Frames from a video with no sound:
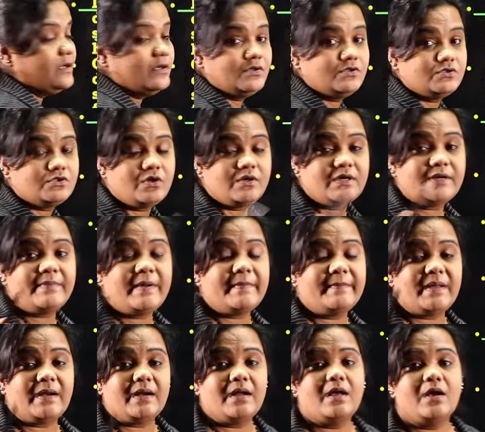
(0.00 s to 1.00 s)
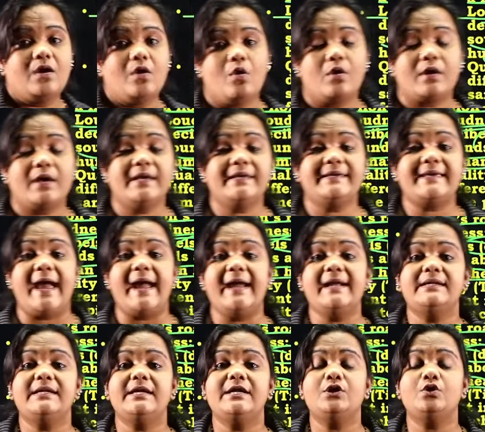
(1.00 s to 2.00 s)
So remember, okay,
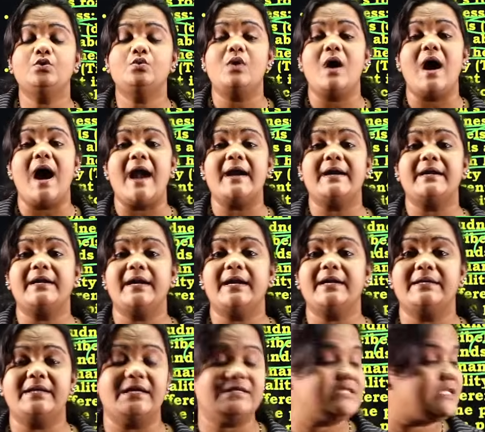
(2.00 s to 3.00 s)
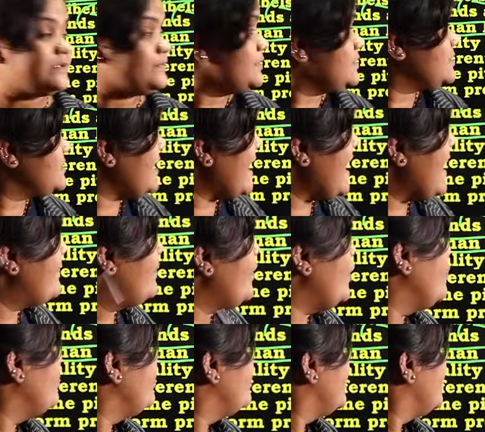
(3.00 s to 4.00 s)
80 to 100 decibels
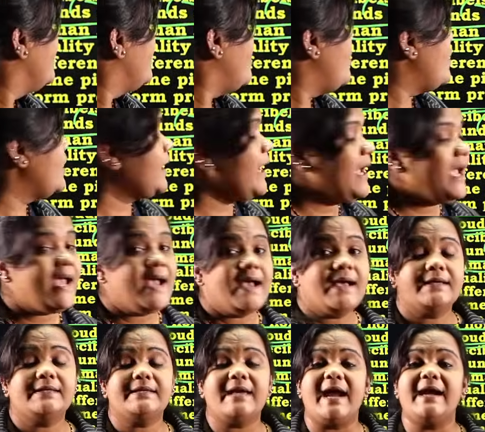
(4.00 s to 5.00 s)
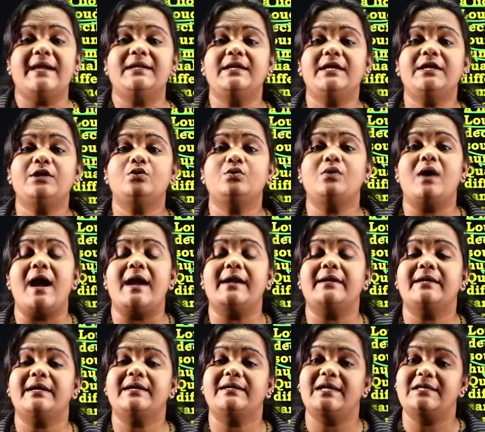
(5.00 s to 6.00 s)
above. Okay, 80 to
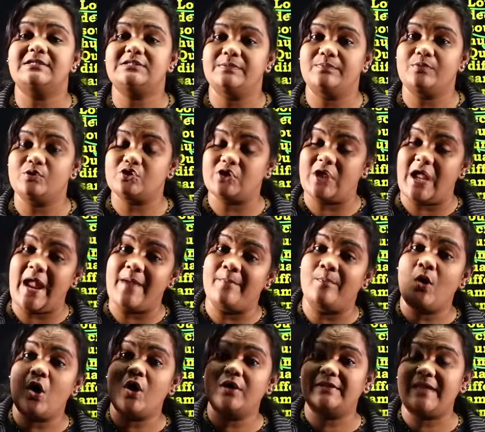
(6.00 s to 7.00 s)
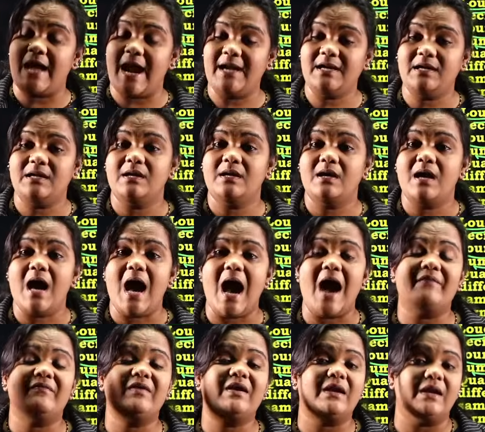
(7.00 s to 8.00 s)
100 decibels above that
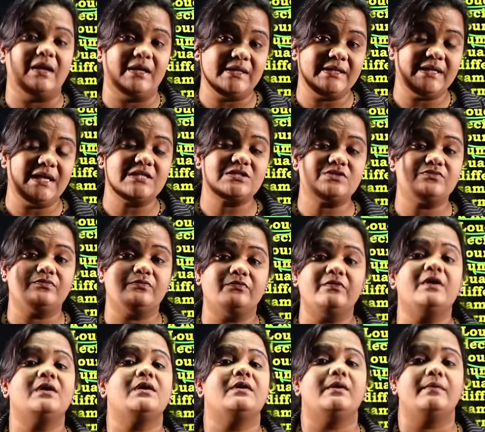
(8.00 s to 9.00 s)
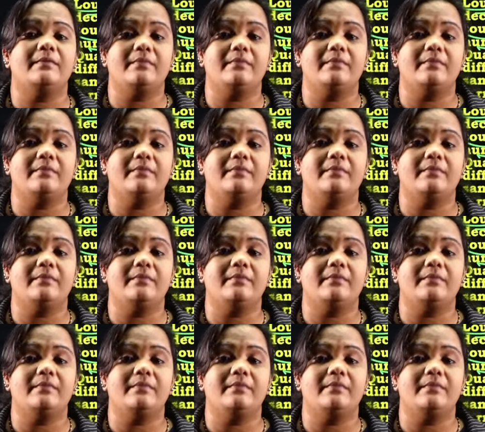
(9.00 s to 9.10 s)
our ears will